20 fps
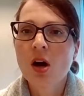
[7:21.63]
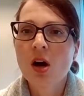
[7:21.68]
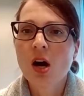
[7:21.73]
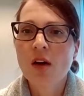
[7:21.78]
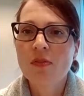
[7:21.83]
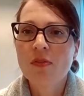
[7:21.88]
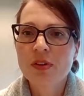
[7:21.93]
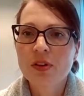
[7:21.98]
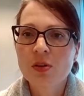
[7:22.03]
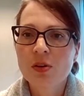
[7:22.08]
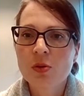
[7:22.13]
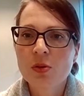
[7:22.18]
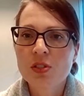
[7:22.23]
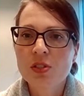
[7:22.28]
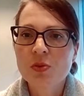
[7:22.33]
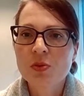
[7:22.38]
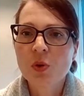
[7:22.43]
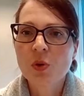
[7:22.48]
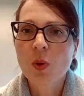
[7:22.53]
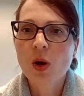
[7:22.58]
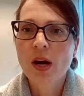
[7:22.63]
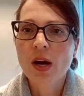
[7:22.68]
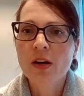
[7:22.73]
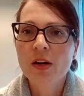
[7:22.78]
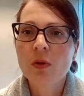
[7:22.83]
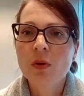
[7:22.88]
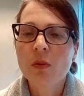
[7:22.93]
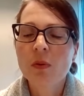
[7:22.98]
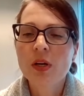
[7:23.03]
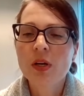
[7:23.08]
Often courts
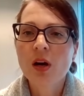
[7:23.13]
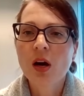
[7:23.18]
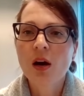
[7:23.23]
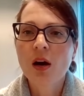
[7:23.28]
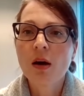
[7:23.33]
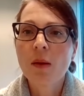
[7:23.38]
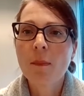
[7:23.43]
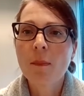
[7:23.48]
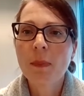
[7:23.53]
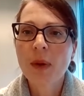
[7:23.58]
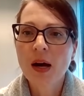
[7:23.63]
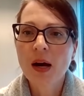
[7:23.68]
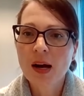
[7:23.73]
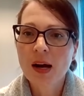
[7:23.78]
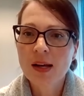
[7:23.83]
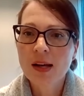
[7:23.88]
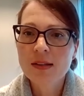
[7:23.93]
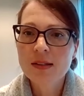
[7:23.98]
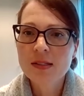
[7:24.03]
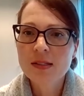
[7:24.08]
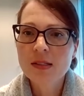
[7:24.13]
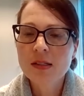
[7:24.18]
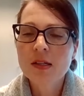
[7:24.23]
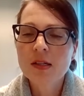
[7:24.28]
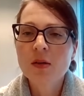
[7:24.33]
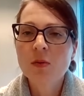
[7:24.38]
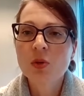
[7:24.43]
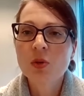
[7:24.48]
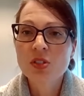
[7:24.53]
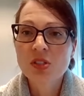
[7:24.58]
require what we call a bond,
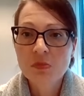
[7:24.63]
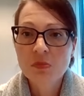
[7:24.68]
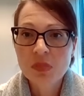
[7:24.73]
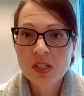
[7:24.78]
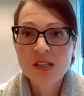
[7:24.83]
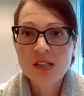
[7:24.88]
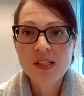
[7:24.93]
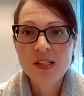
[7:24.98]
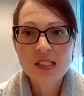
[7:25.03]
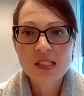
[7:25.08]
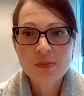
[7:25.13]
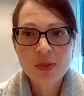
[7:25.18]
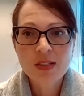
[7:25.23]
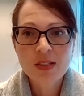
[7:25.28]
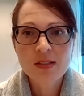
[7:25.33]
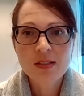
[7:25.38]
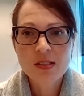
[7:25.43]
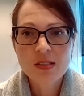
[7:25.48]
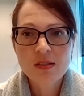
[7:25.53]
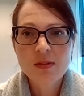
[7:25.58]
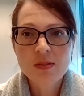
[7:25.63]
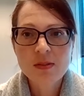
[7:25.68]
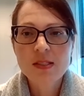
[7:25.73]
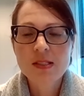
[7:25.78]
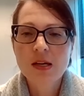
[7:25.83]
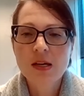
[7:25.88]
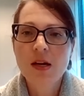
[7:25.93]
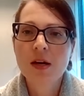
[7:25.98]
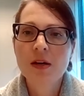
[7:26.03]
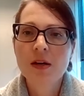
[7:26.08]
which can be expensive.
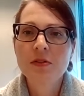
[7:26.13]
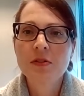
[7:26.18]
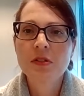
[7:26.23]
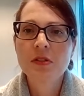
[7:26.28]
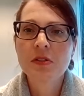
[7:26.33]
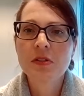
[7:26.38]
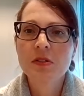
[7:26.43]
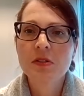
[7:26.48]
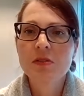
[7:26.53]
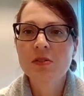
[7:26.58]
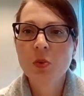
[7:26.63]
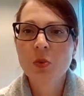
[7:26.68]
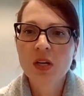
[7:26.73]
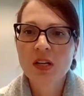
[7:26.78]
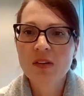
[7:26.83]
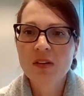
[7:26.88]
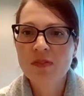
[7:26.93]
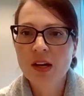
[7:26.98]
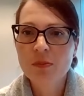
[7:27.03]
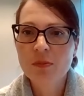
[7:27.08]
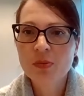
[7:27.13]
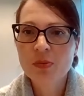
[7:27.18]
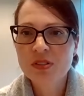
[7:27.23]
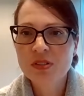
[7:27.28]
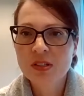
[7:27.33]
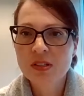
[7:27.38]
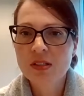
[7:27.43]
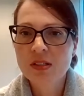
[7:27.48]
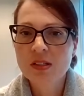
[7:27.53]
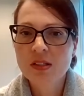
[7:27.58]
It's
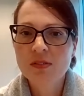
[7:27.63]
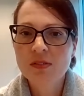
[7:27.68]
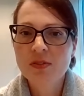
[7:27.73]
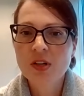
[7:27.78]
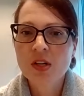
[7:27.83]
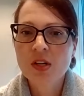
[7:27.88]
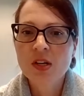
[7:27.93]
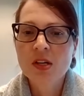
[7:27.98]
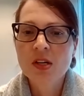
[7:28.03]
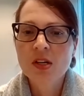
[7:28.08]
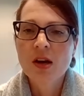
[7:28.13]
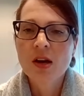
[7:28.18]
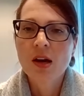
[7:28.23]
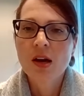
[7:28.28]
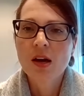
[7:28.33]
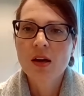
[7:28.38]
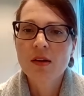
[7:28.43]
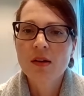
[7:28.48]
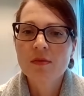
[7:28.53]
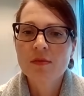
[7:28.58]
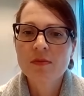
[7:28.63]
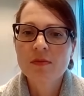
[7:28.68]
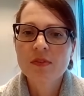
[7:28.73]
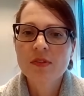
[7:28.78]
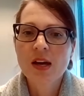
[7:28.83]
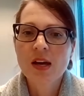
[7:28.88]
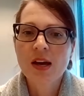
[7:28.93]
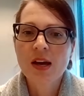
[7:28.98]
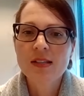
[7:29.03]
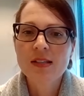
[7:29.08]
125% of uh,
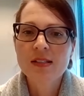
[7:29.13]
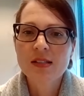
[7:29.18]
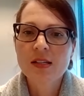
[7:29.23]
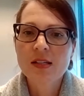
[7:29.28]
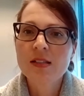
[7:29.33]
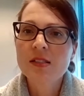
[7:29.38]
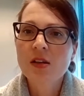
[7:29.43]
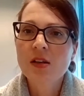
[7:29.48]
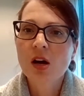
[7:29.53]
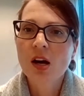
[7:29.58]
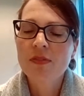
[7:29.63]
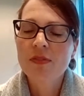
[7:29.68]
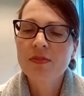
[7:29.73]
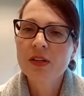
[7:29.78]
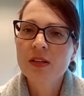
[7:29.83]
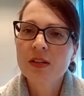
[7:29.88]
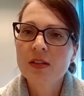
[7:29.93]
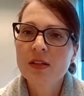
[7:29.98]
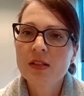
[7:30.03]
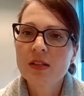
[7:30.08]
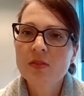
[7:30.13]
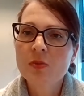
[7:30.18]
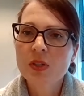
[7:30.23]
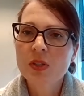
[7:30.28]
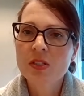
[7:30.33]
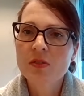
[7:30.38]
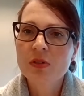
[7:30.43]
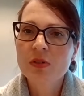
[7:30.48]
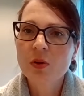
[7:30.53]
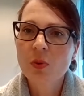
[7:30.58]
the assets often is
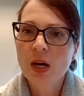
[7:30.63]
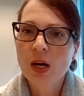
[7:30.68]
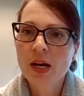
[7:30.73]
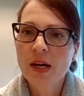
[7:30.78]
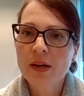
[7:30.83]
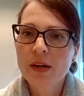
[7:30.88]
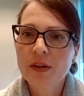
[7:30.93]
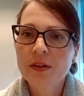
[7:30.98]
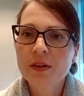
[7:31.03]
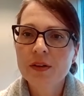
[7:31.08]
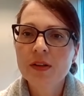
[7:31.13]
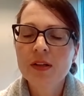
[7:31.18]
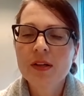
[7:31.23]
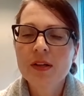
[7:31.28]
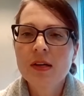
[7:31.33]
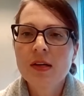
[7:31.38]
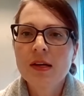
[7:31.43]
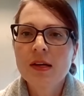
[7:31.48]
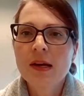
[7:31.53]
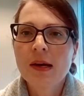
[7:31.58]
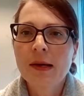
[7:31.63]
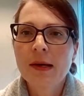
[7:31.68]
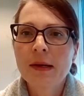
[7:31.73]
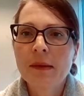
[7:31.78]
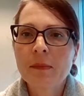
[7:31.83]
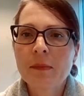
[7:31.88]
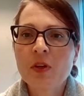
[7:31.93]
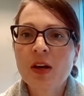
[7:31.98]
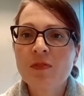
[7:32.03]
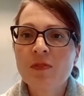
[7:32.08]
what's required.
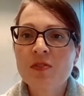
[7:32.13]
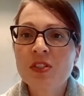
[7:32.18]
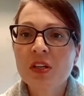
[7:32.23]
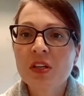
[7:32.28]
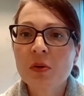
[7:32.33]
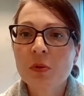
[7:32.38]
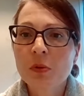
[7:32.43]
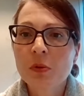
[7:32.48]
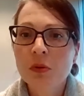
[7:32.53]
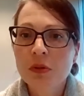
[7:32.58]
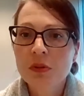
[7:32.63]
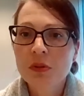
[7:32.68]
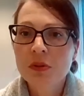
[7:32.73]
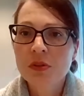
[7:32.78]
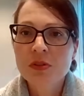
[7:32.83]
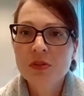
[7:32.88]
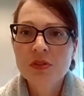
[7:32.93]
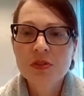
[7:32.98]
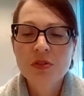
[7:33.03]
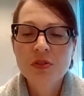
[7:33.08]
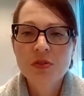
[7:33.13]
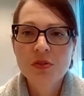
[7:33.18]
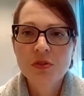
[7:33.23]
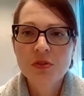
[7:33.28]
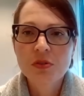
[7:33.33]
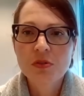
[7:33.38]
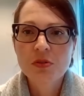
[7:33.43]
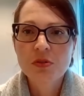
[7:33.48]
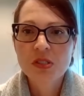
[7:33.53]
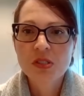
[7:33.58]
Um, you have to get orders
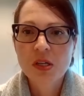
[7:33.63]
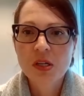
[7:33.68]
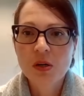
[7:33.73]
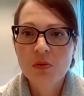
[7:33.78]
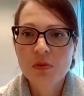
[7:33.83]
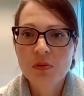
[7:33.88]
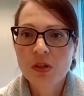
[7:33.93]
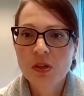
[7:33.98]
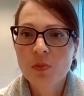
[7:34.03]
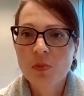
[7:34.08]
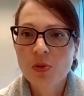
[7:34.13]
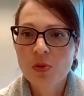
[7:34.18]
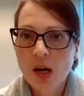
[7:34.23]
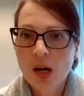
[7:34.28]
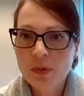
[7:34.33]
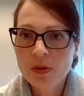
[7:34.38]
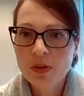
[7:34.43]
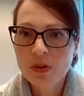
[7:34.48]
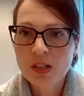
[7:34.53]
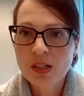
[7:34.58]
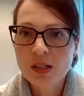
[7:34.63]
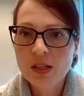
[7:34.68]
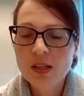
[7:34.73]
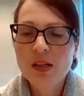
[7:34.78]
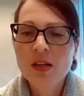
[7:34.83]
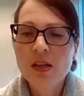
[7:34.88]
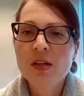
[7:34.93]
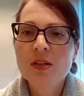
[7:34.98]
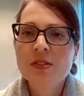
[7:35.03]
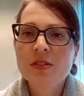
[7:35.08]
to sell real
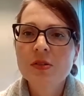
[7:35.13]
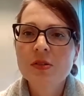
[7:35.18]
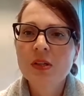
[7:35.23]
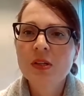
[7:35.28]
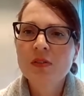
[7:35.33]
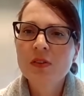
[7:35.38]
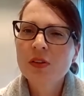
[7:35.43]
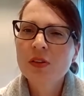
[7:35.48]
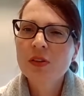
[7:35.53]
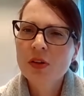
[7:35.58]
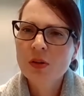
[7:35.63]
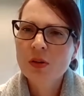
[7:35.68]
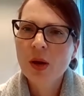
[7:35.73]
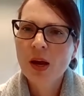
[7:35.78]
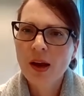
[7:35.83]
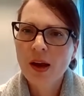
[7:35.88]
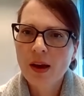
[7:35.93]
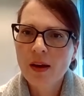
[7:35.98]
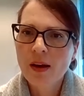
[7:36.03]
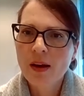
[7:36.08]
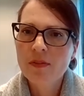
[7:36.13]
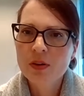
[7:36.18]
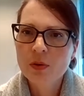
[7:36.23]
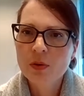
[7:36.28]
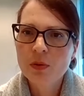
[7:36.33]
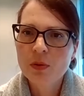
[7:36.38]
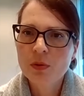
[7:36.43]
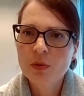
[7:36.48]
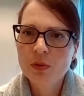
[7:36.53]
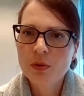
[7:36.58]
property. So even though you have
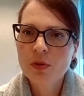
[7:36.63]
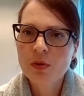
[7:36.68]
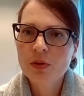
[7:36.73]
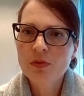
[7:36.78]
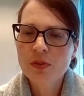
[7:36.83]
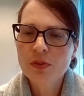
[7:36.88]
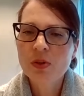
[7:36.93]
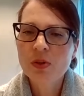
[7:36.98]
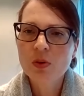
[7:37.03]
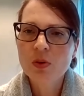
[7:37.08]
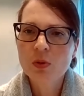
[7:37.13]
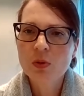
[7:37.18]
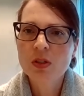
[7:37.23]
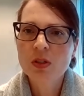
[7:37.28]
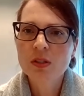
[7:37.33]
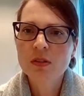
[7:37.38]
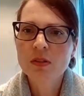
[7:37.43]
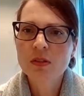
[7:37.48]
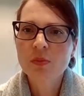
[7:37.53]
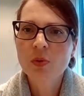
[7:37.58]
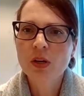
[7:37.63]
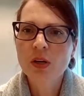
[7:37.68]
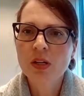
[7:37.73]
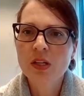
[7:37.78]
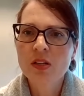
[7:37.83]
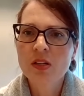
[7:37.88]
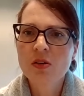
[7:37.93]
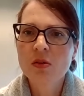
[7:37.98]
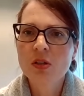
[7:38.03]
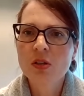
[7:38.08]
an order from a court
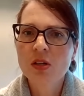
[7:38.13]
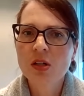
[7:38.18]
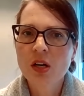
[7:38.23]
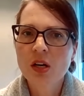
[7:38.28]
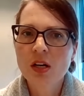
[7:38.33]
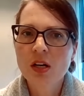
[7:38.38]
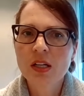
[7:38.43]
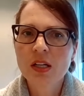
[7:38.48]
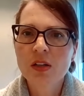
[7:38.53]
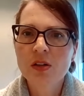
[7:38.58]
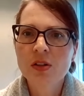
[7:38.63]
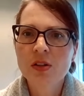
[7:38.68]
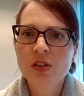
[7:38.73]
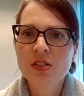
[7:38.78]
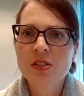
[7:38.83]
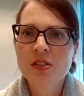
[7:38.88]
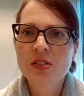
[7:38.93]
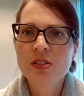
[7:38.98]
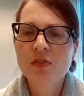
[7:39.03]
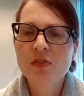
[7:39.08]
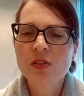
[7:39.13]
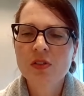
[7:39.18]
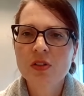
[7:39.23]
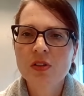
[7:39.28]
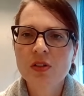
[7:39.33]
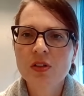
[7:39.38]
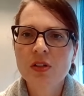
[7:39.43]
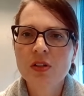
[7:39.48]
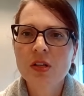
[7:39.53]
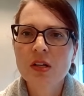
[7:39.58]
appointing you a guardian or
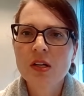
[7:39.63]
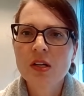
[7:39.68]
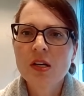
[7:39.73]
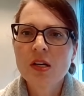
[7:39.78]
conservator,